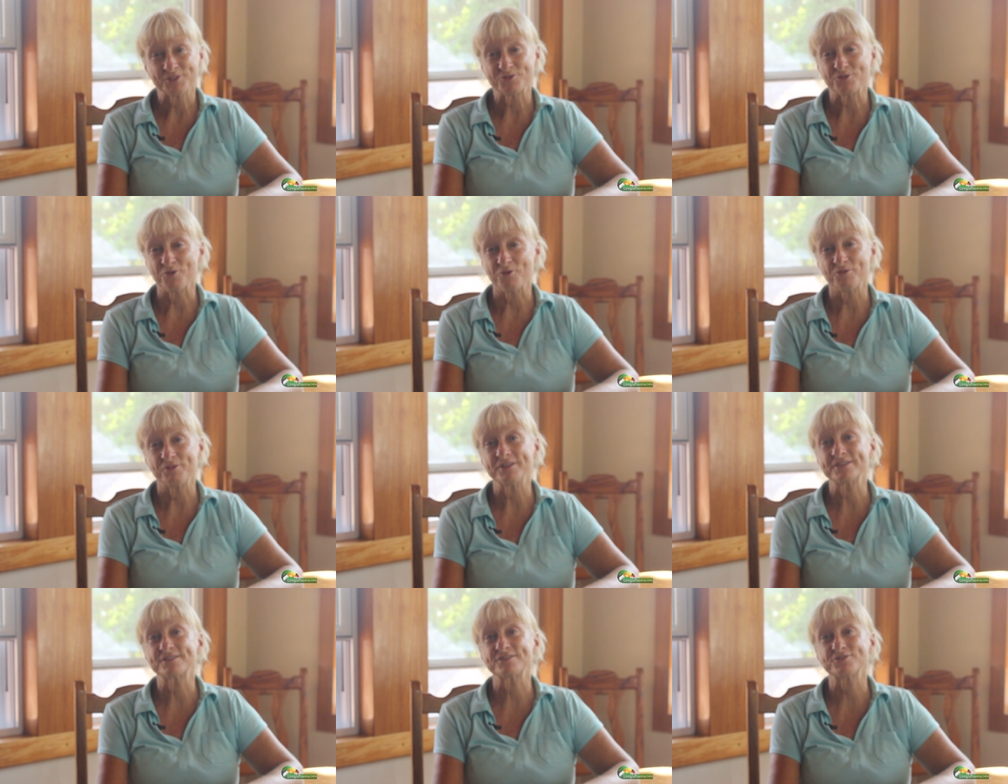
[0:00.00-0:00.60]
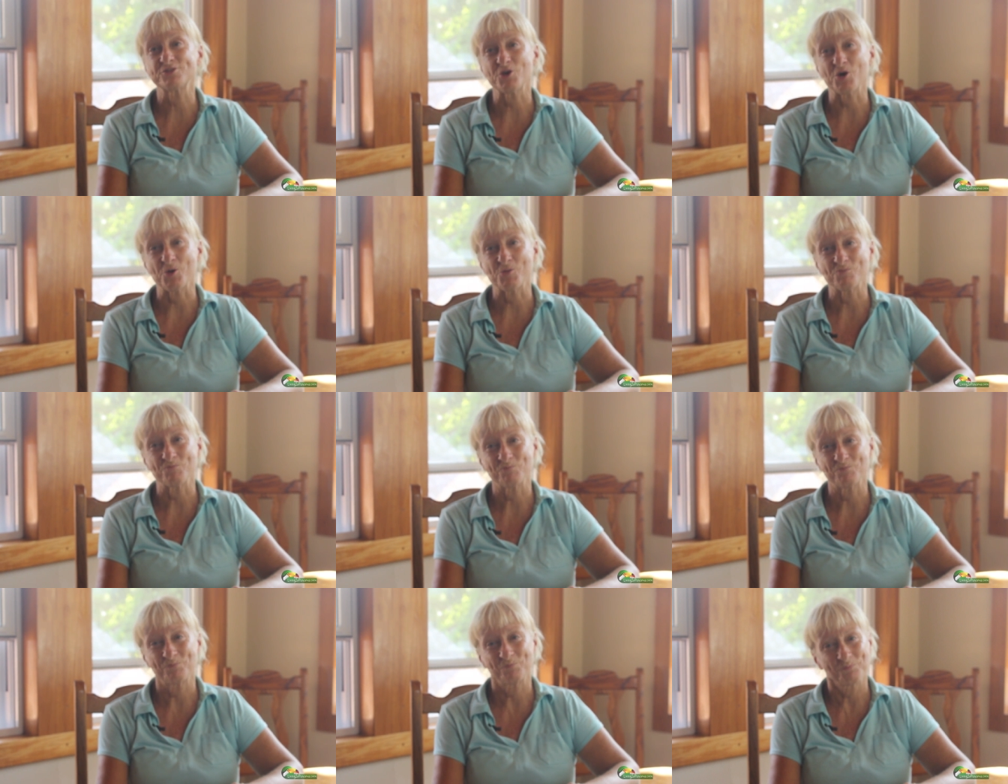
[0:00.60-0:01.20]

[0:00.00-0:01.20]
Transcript: So this is home.